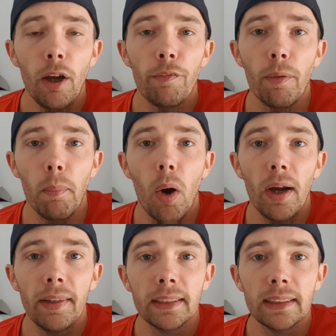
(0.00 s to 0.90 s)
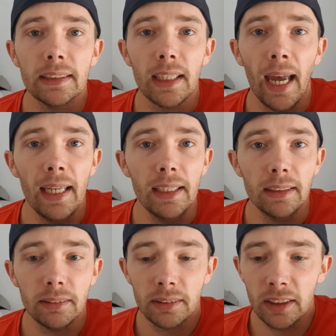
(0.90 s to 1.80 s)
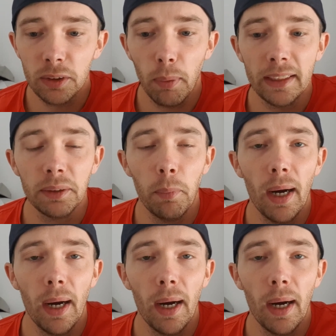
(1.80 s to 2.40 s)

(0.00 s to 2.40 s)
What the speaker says: For mine, this is a situation